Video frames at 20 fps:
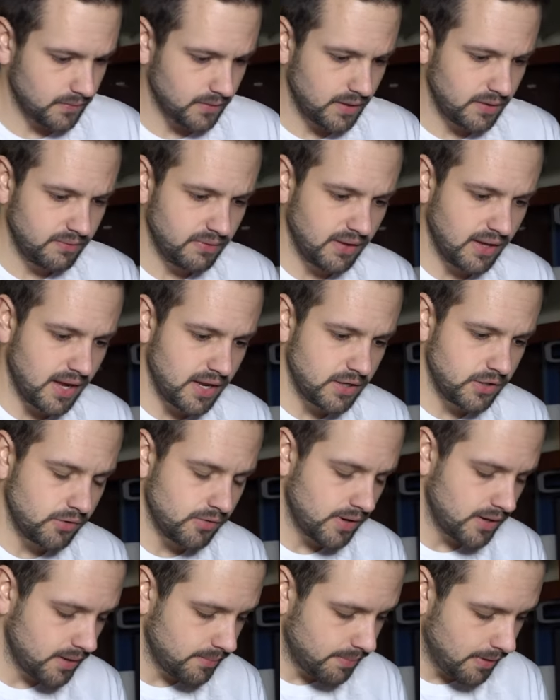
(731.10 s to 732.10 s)
the end
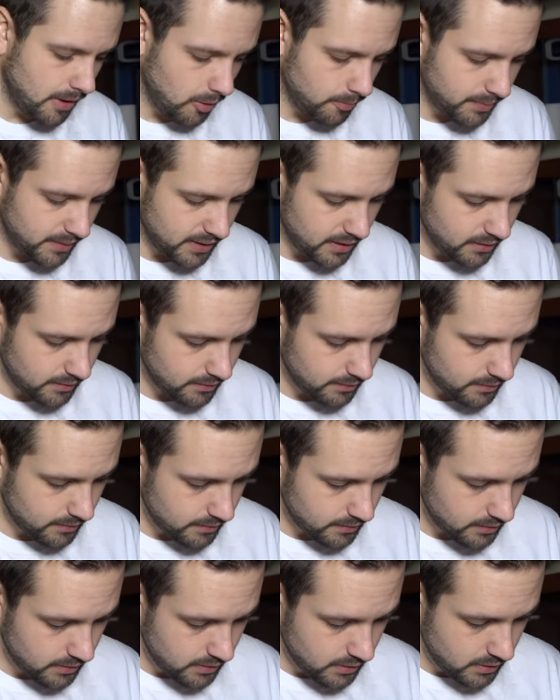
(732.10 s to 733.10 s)
you end up helping
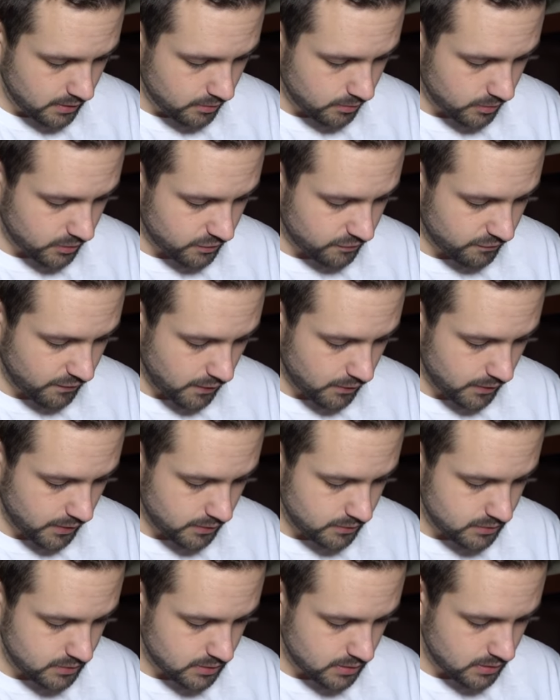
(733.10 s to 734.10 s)
with
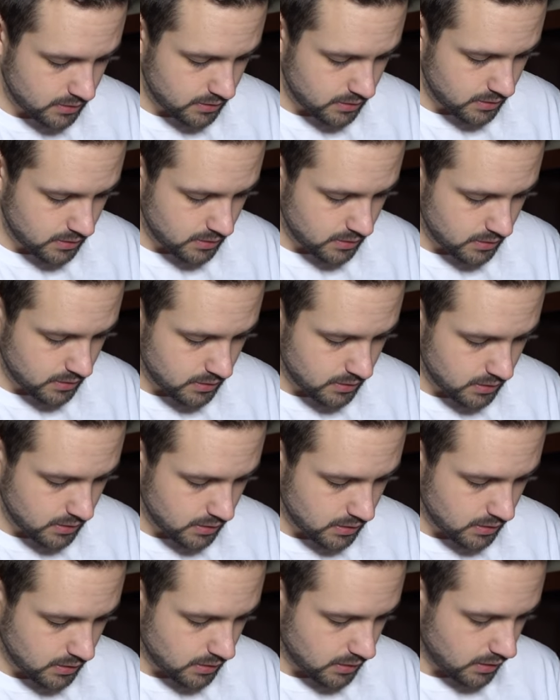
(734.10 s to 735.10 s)
photos,
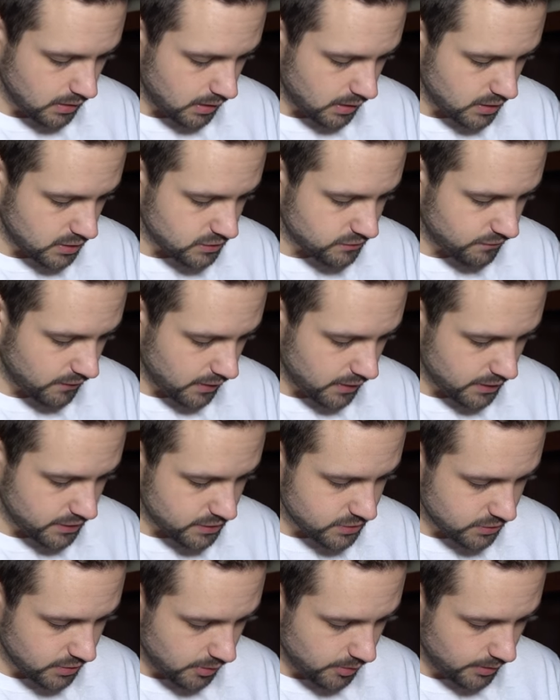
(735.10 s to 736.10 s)
as far
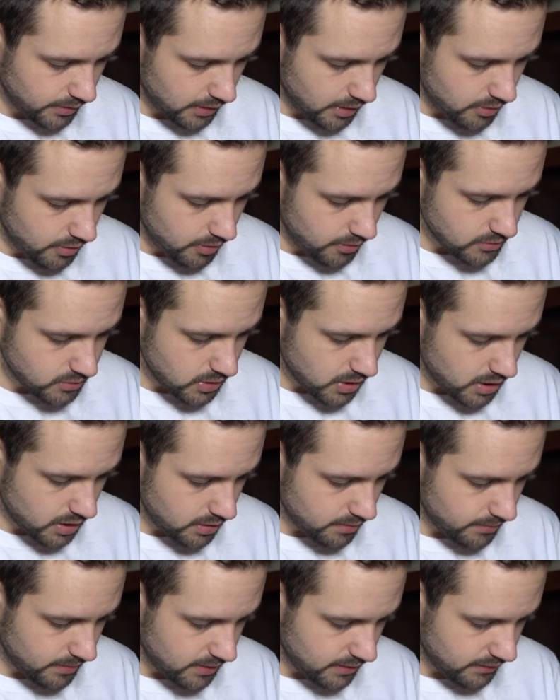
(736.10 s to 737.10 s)
as throwing logos on
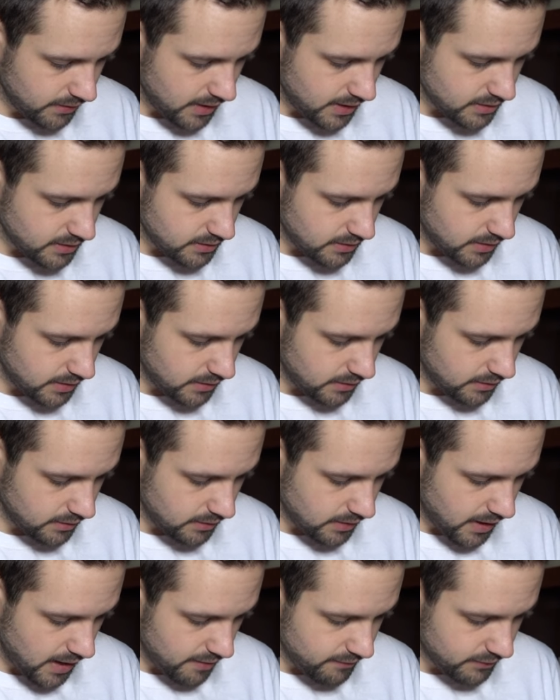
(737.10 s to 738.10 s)
them and
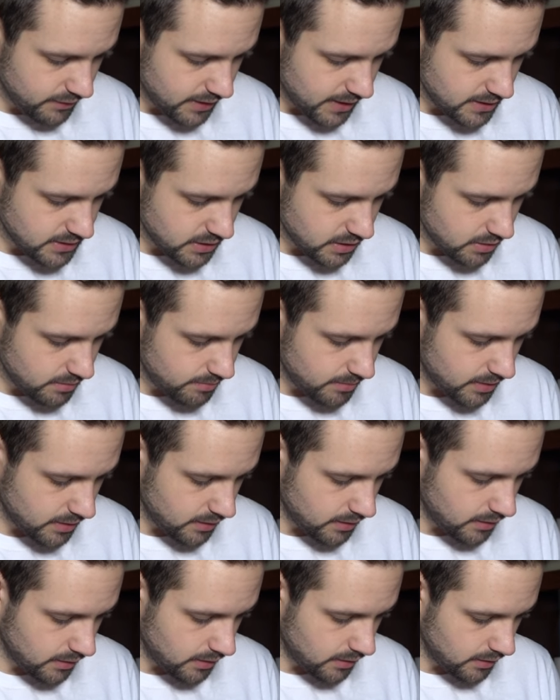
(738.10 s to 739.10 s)
advertising them
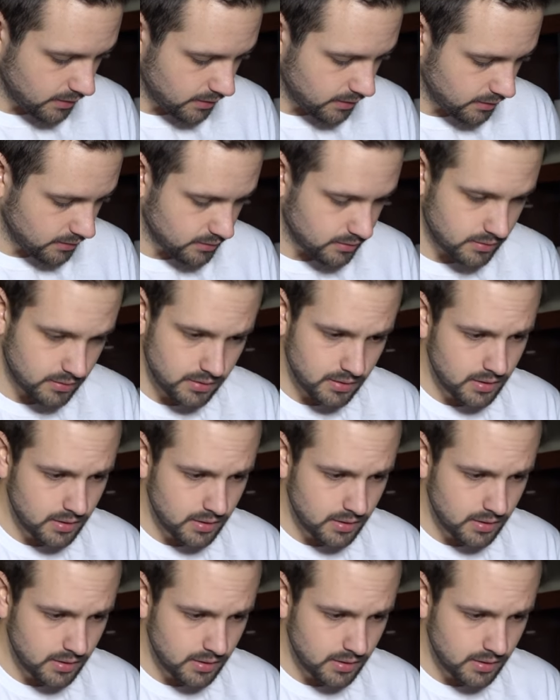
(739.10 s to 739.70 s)
and